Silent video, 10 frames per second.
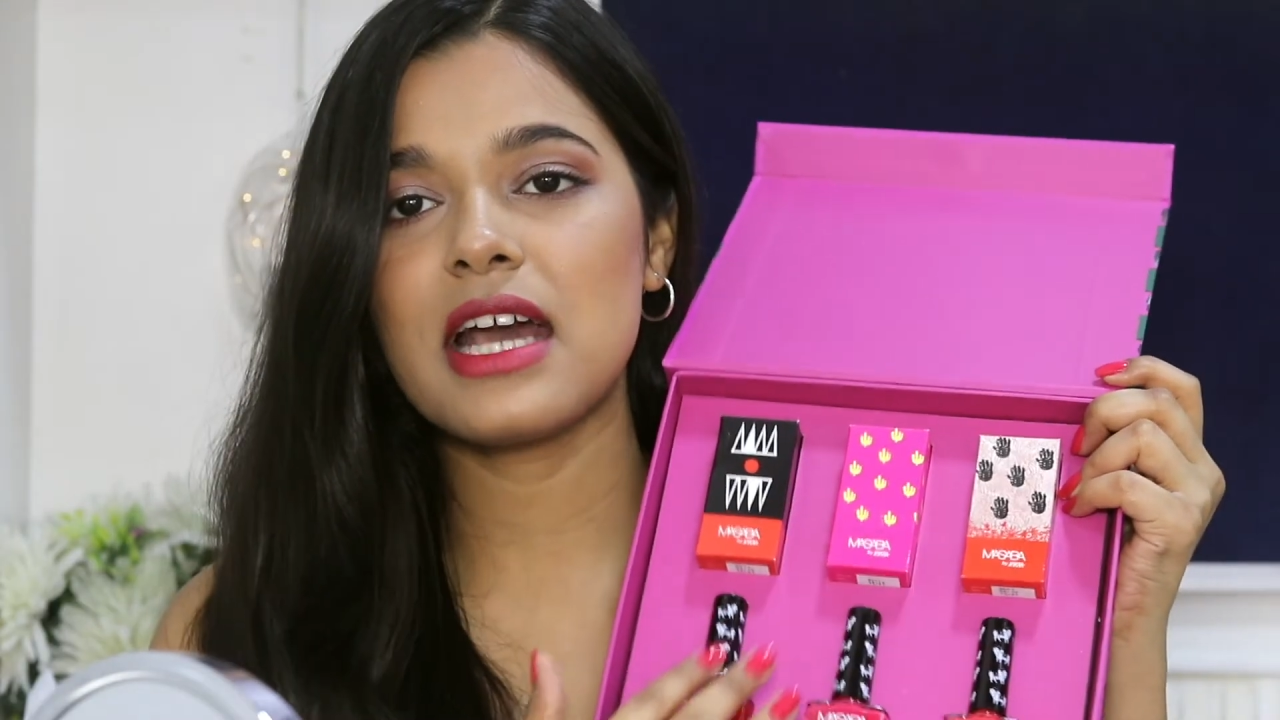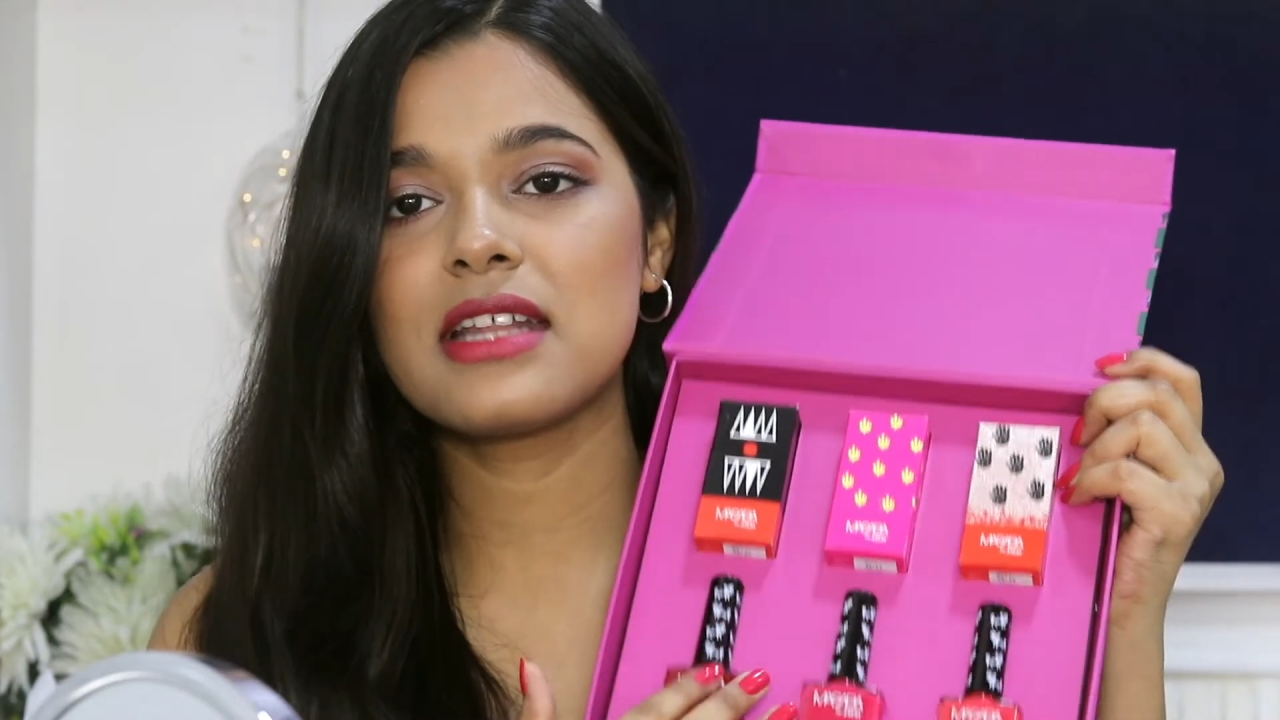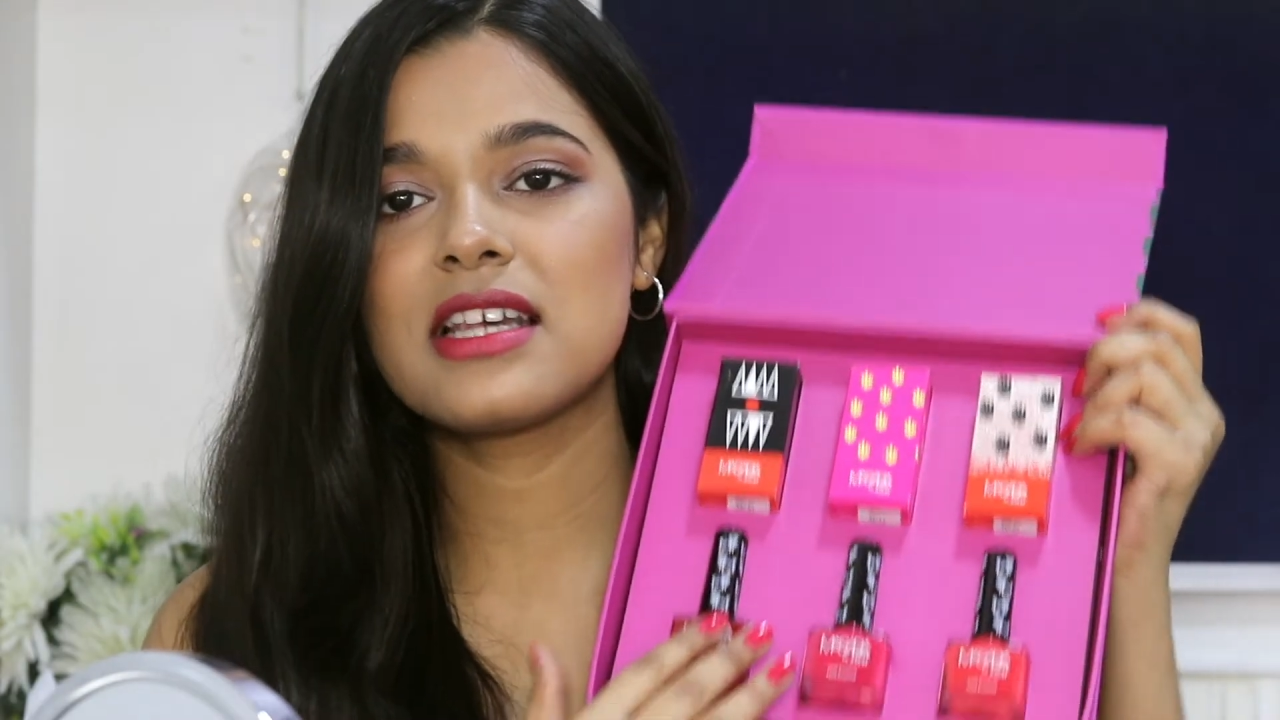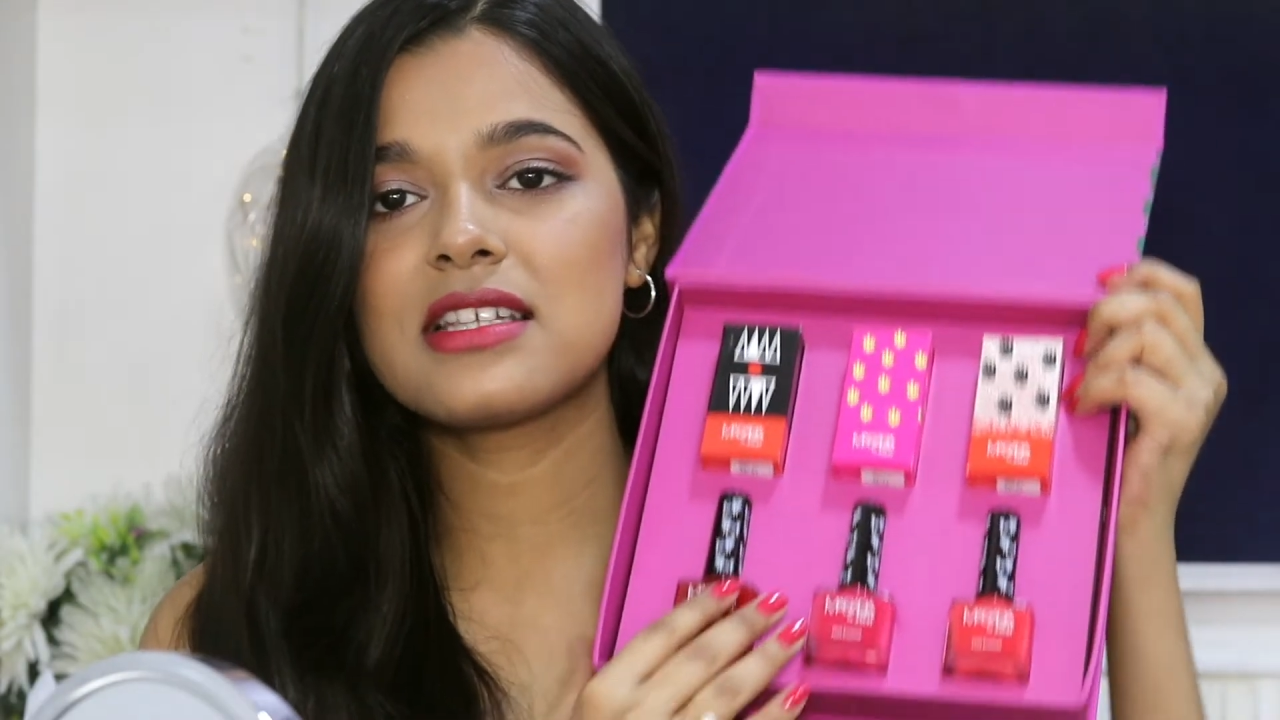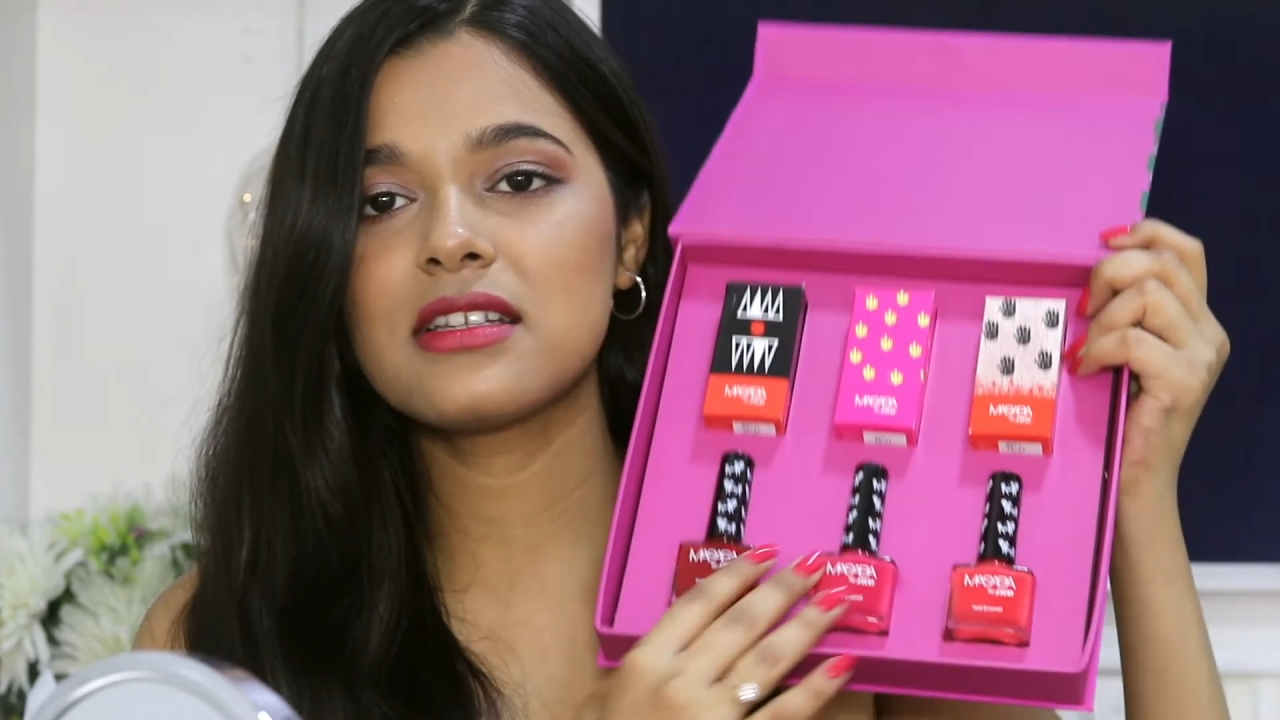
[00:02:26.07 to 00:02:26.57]

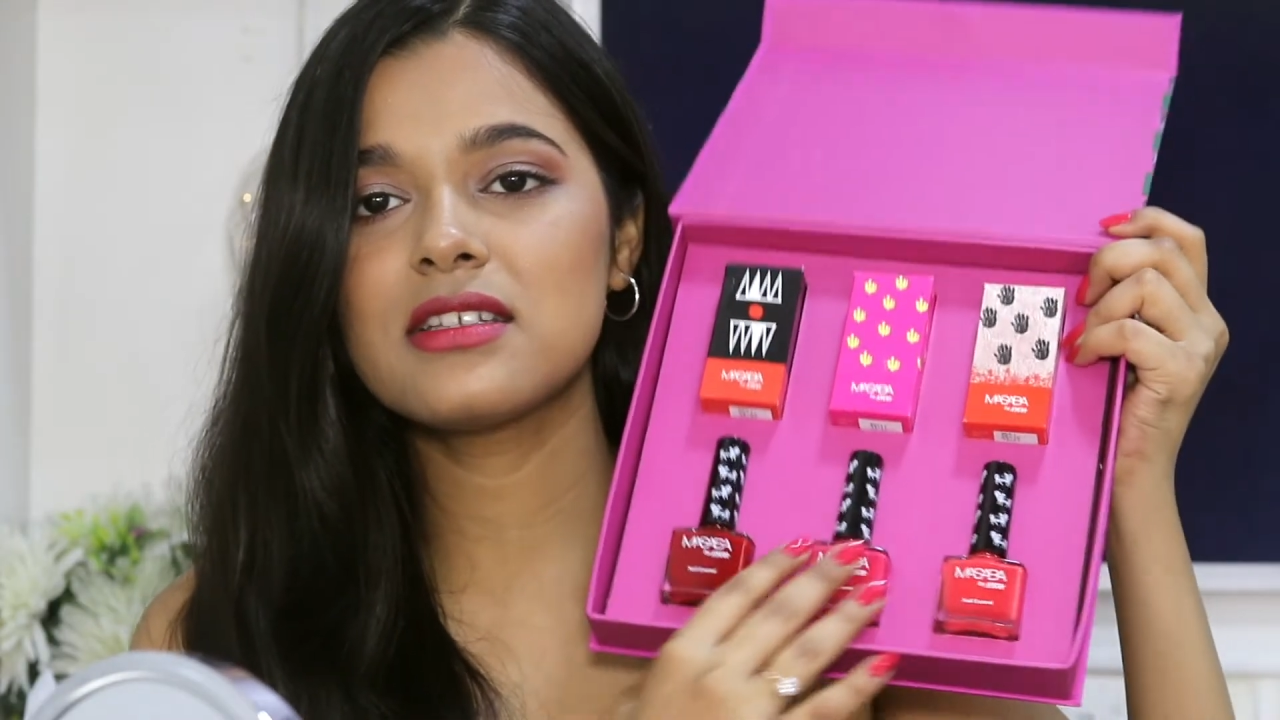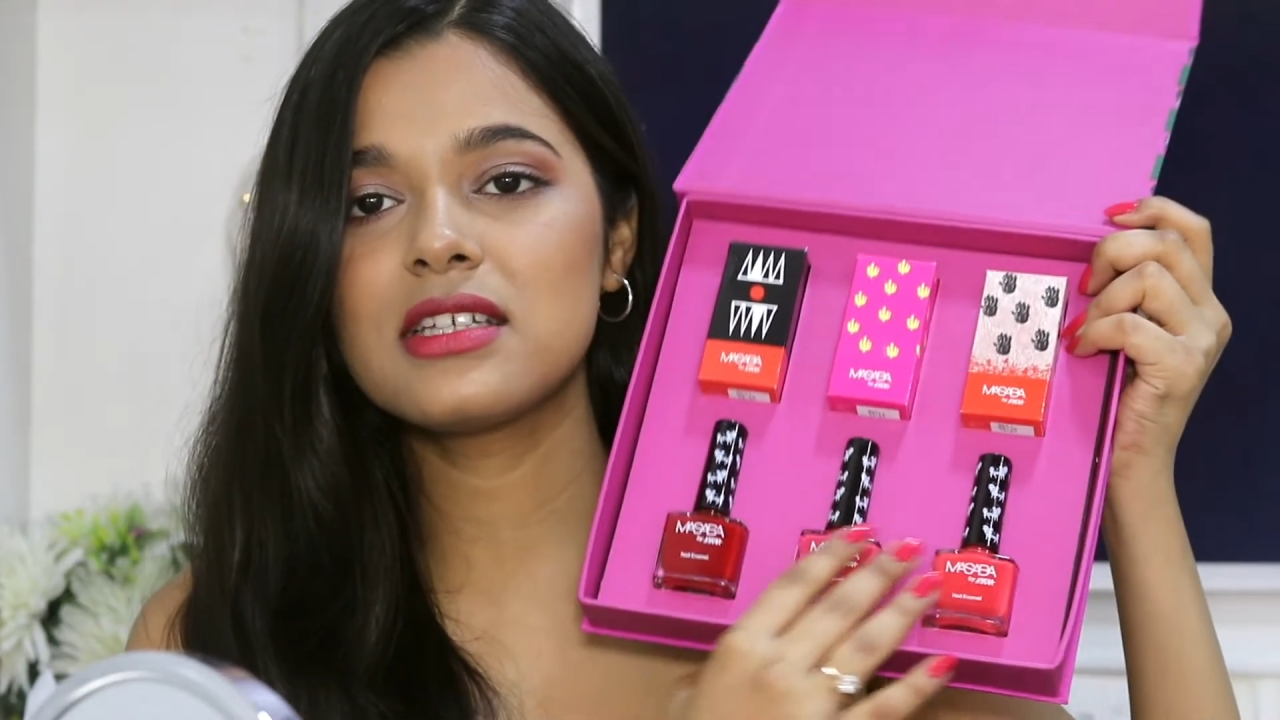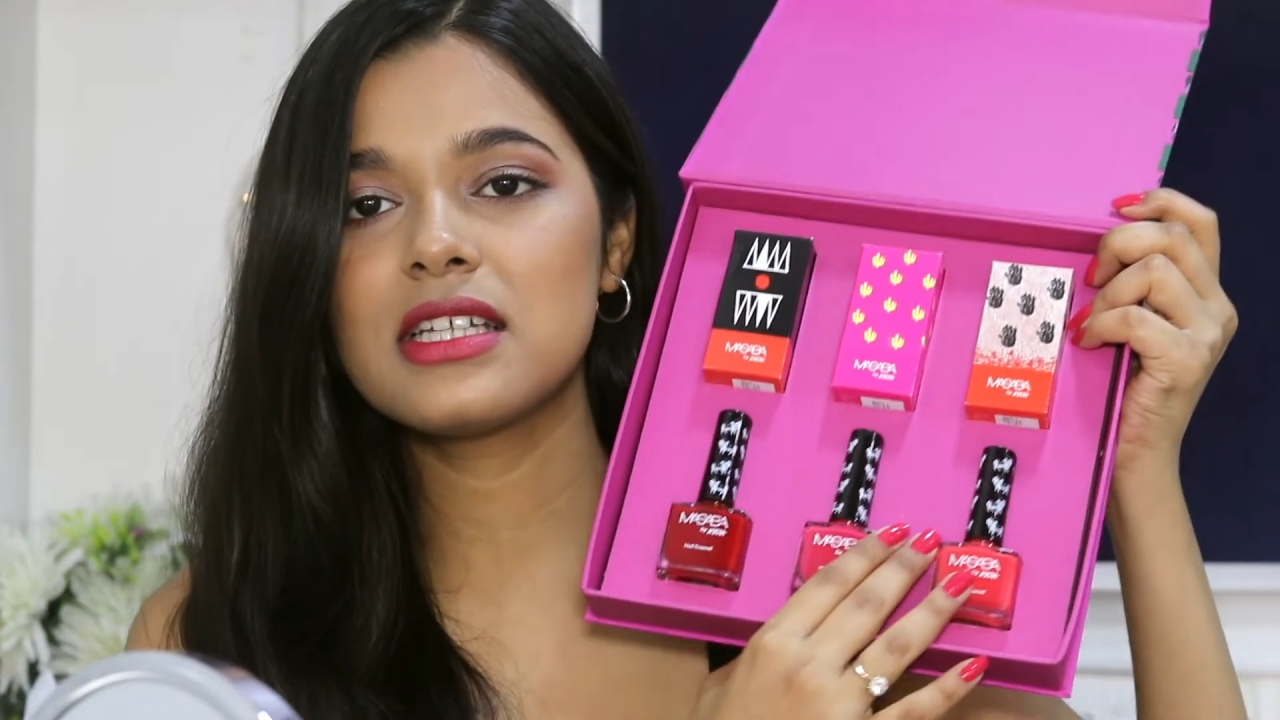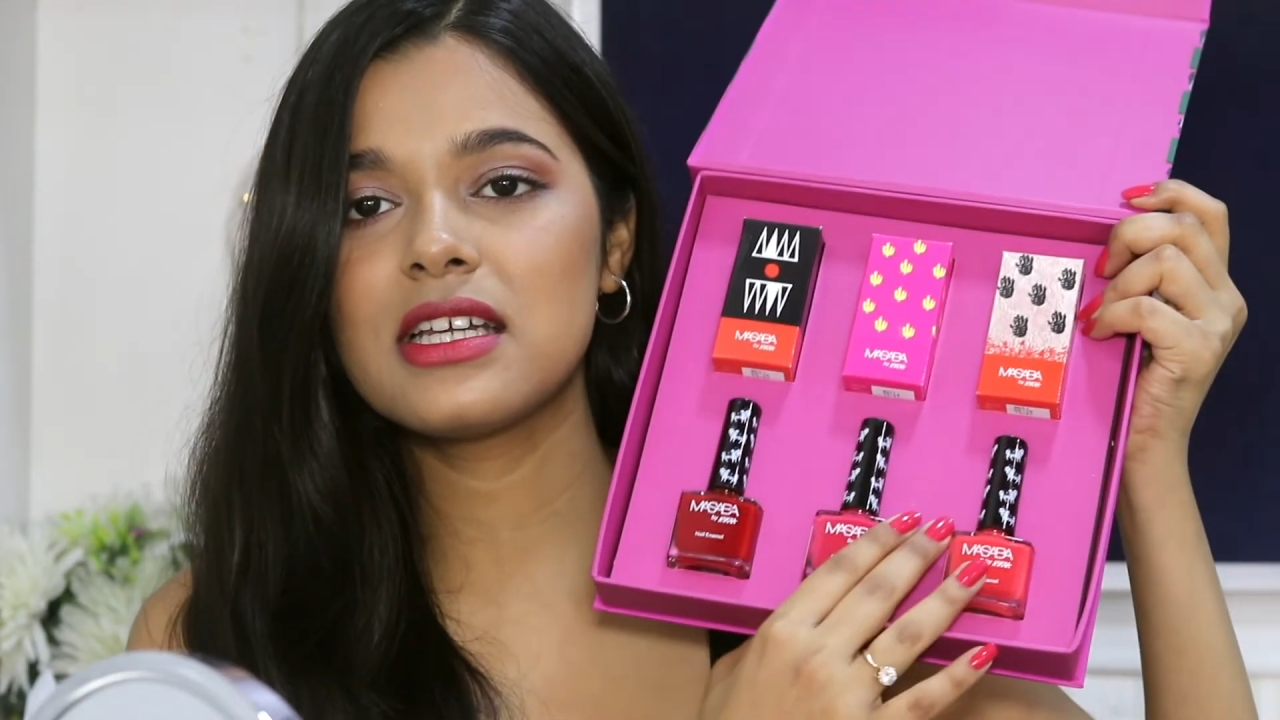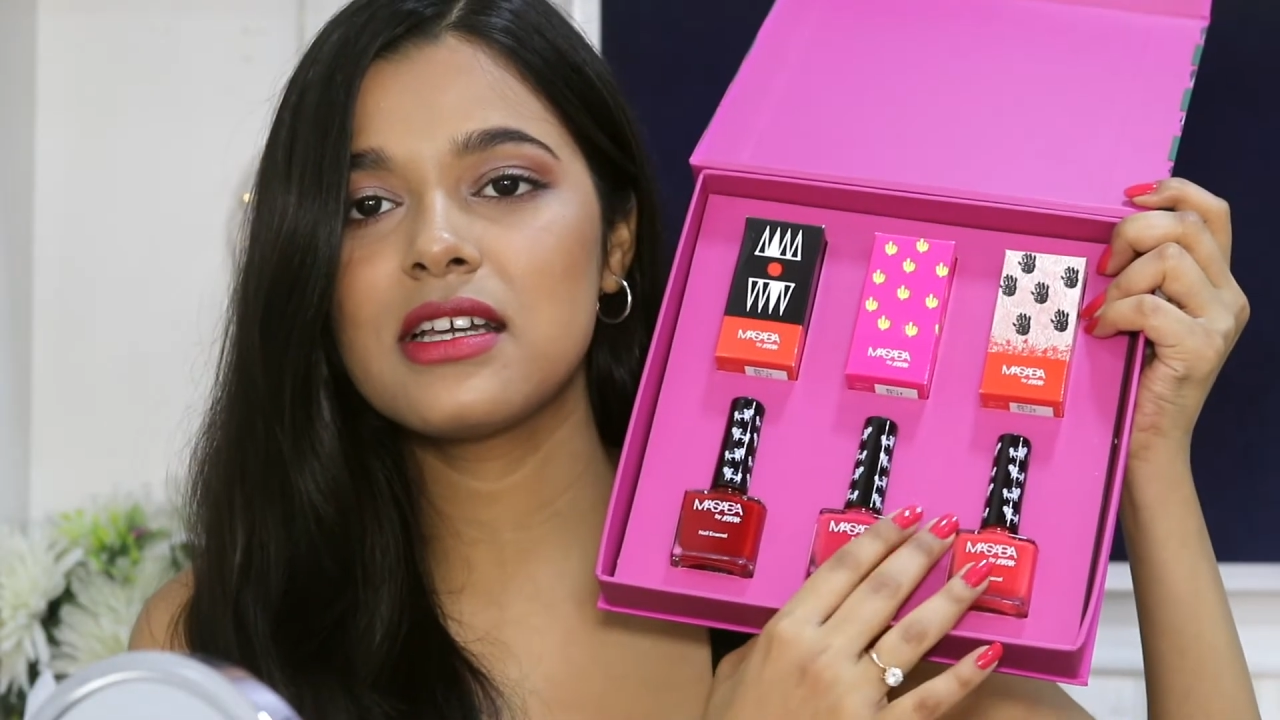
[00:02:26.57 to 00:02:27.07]
and these are the
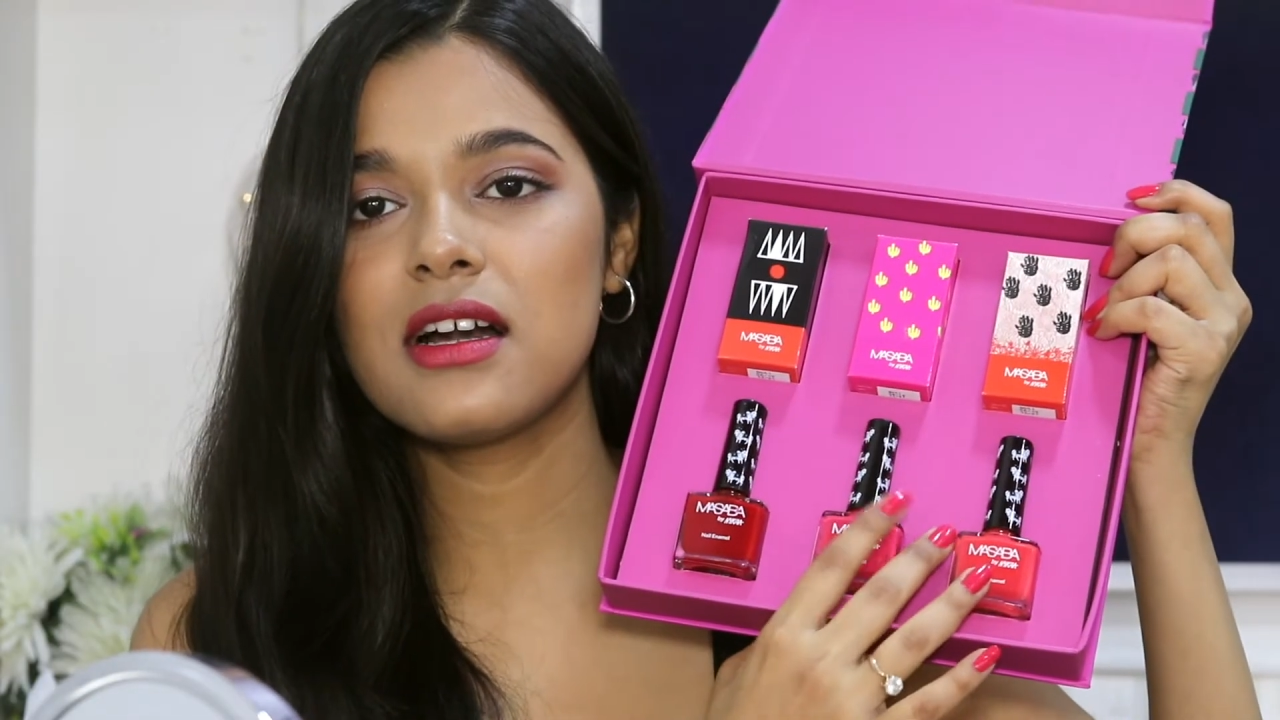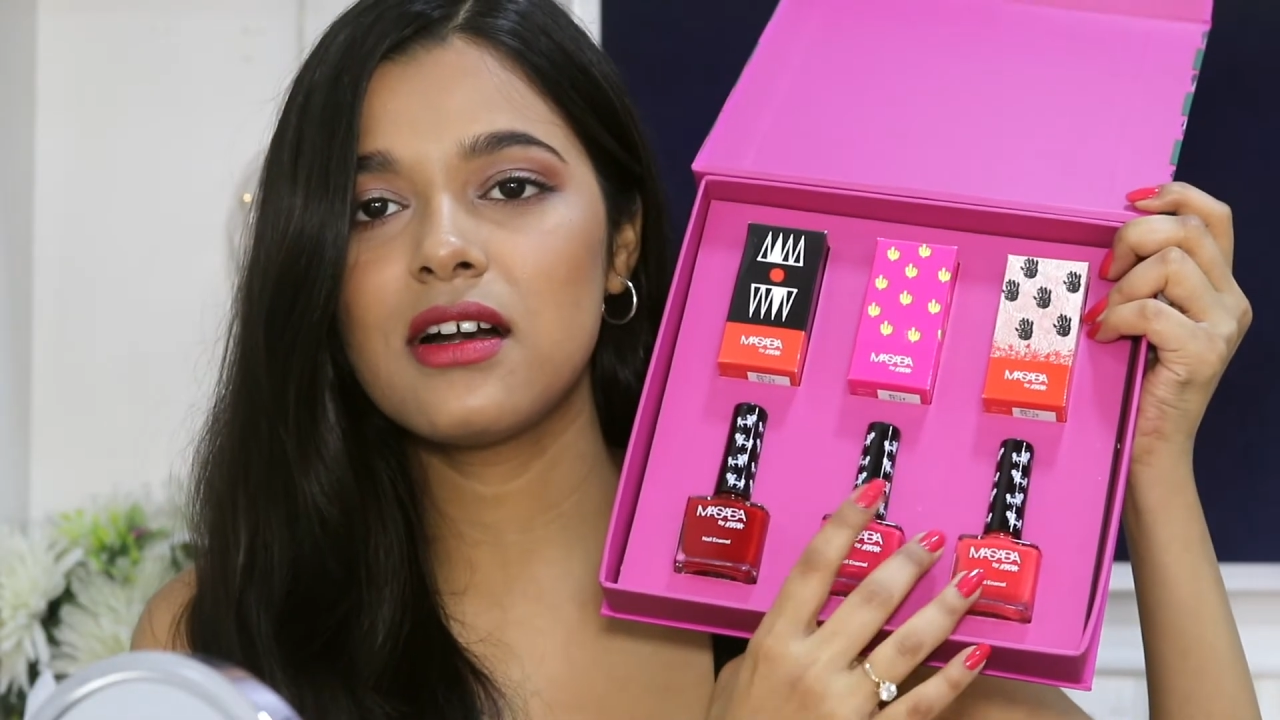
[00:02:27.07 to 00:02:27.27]
3